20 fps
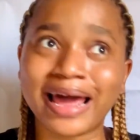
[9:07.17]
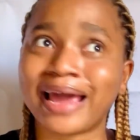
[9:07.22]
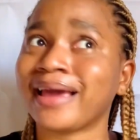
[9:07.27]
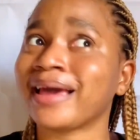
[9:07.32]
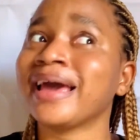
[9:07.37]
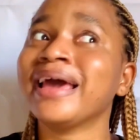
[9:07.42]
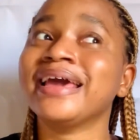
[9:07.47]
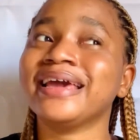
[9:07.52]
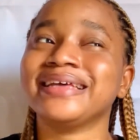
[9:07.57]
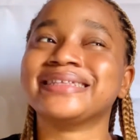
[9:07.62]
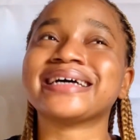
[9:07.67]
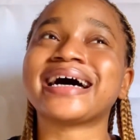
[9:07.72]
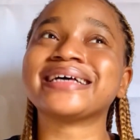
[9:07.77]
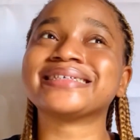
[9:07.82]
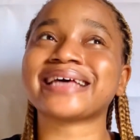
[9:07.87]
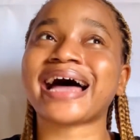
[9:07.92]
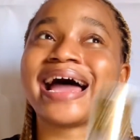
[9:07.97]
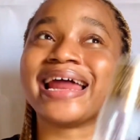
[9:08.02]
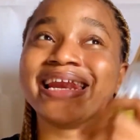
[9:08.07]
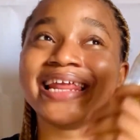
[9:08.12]
Like it
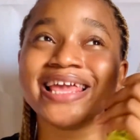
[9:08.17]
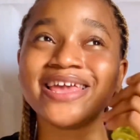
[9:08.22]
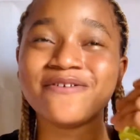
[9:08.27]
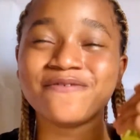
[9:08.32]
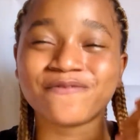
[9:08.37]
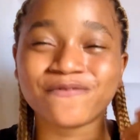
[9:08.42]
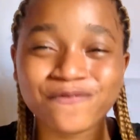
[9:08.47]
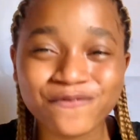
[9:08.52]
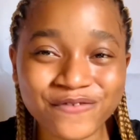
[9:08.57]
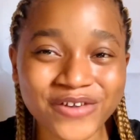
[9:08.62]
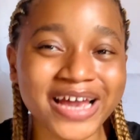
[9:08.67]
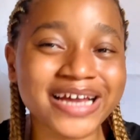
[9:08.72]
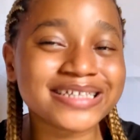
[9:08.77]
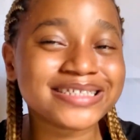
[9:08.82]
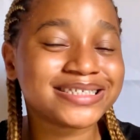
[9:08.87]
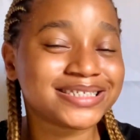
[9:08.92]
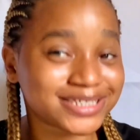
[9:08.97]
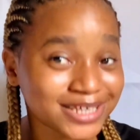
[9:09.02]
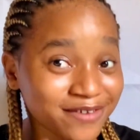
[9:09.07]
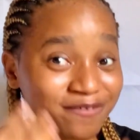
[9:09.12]
has an
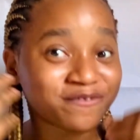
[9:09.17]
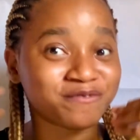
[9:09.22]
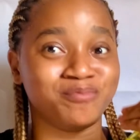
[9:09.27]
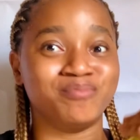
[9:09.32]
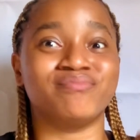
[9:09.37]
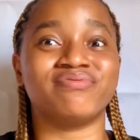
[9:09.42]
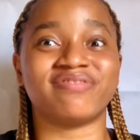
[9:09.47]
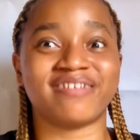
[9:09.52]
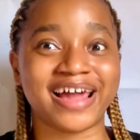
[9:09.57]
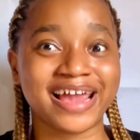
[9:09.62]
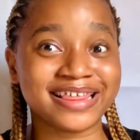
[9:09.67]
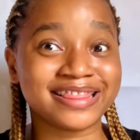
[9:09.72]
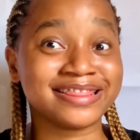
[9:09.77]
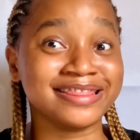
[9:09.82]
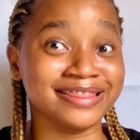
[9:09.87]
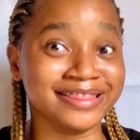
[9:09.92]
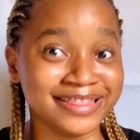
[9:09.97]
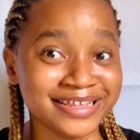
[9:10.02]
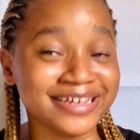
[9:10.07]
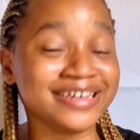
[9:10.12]
effective
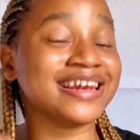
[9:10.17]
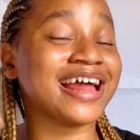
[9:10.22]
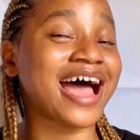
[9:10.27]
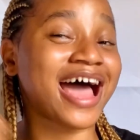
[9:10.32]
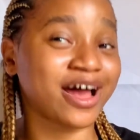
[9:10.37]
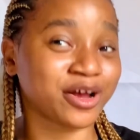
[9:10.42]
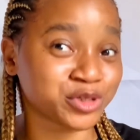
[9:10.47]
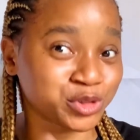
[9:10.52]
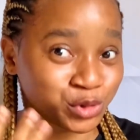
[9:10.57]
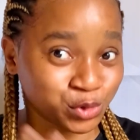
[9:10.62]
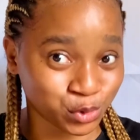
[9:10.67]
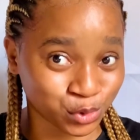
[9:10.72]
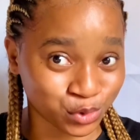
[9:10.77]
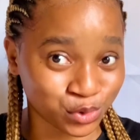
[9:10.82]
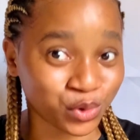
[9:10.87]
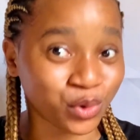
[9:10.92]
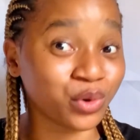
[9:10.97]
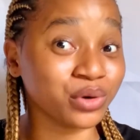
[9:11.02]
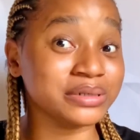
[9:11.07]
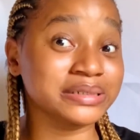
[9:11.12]
brightening
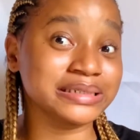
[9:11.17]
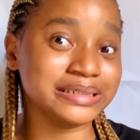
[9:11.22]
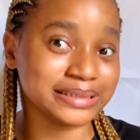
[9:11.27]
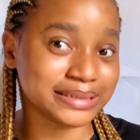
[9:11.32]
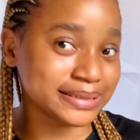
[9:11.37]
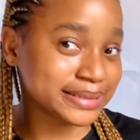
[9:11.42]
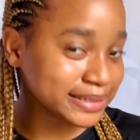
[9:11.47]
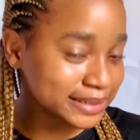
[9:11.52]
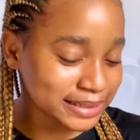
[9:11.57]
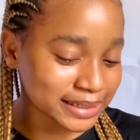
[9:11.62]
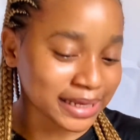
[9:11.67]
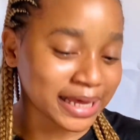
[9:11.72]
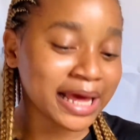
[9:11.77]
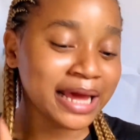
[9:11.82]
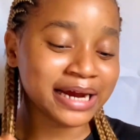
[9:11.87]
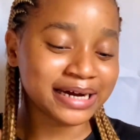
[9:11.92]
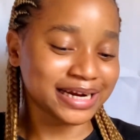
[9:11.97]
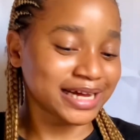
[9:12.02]
action on the skin.